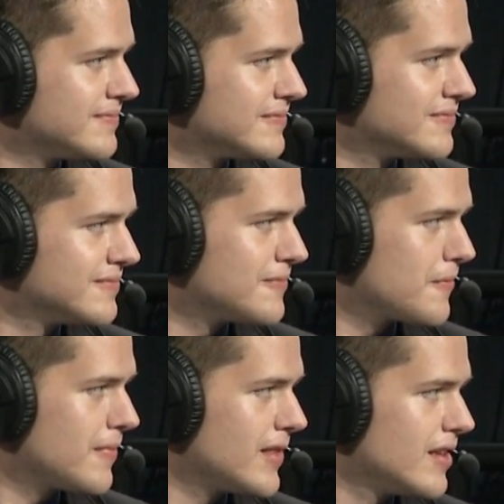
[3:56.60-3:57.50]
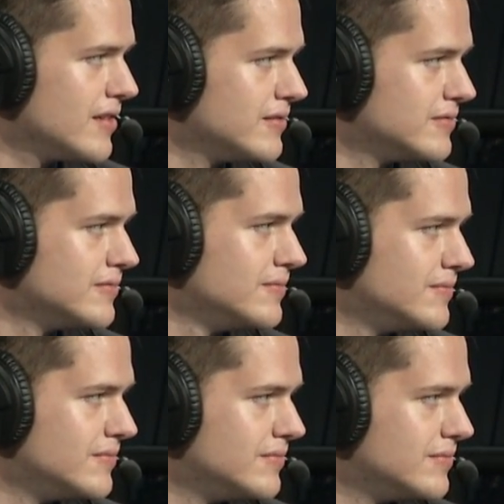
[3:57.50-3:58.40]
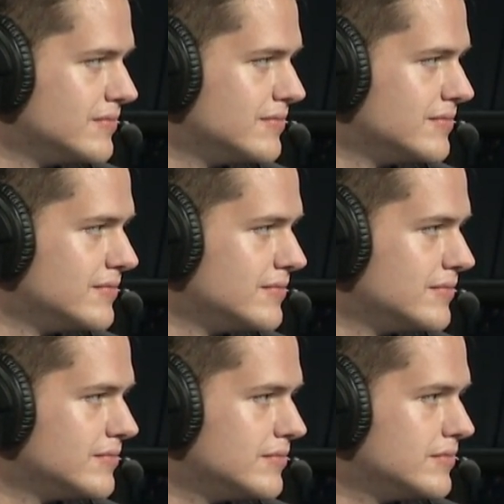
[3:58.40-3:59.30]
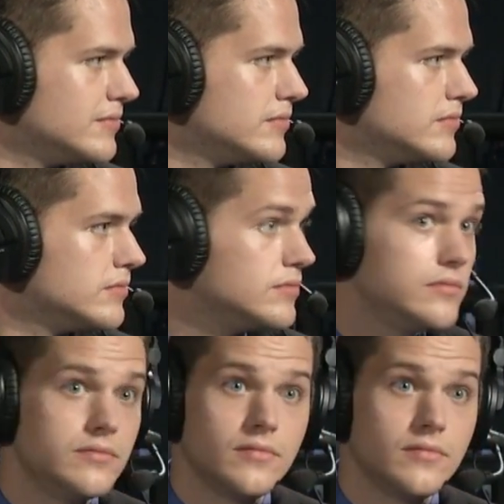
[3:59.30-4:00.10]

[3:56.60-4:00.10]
This person isn't speaking.